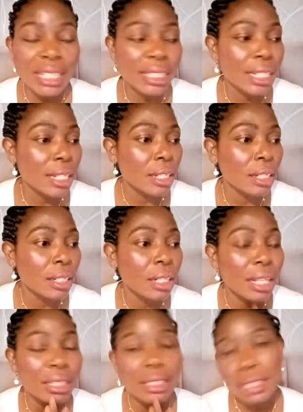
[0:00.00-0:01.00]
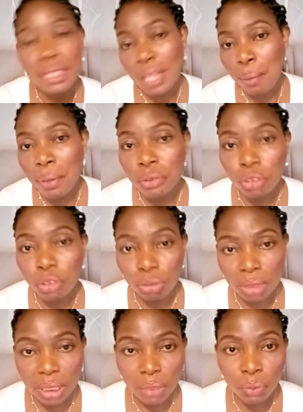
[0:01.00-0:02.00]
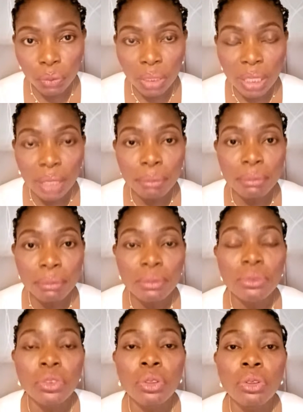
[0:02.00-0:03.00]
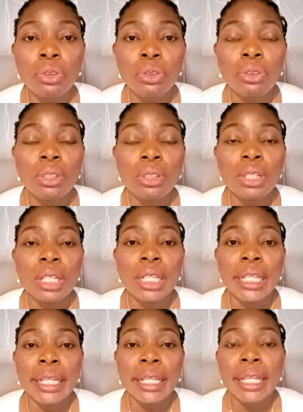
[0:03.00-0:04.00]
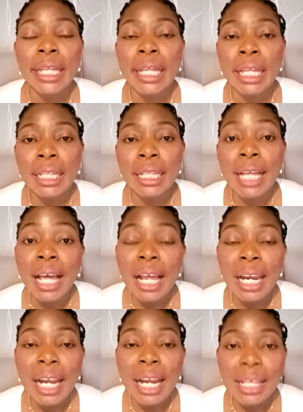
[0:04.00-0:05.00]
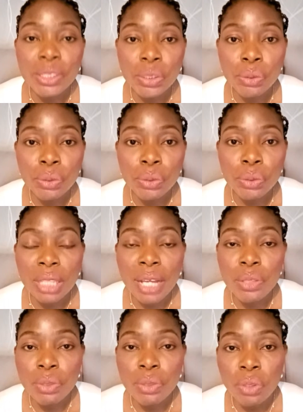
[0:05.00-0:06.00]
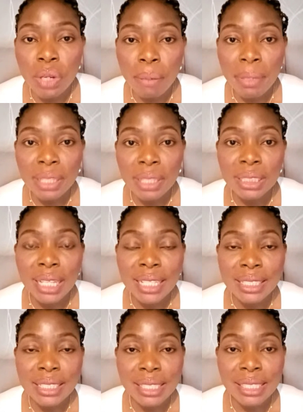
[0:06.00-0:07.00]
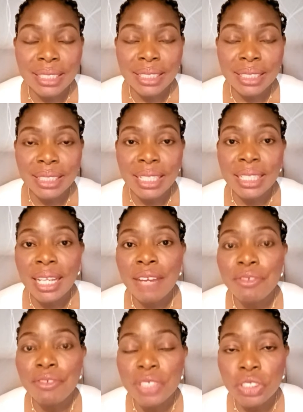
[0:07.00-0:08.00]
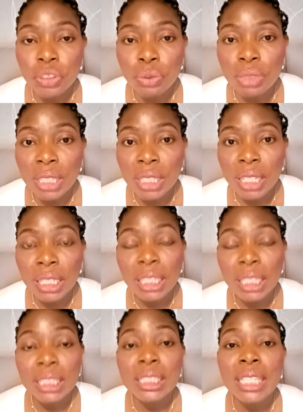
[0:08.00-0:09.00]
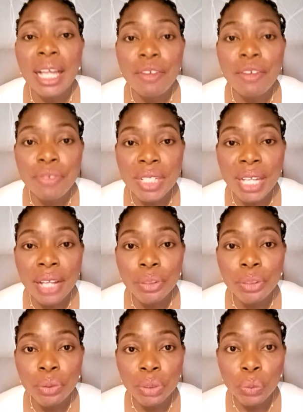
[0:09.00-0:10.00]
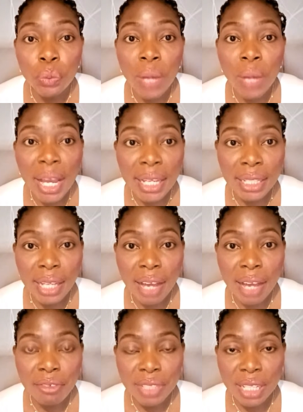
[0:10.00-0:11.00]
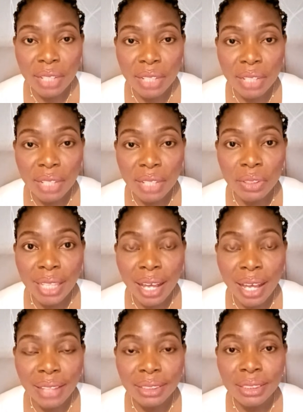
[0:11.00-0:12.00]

say nasty about children. Okay, though that last week, as we talk about dyslexia, say they affect children, you see they affect adults. Why they affect adults is that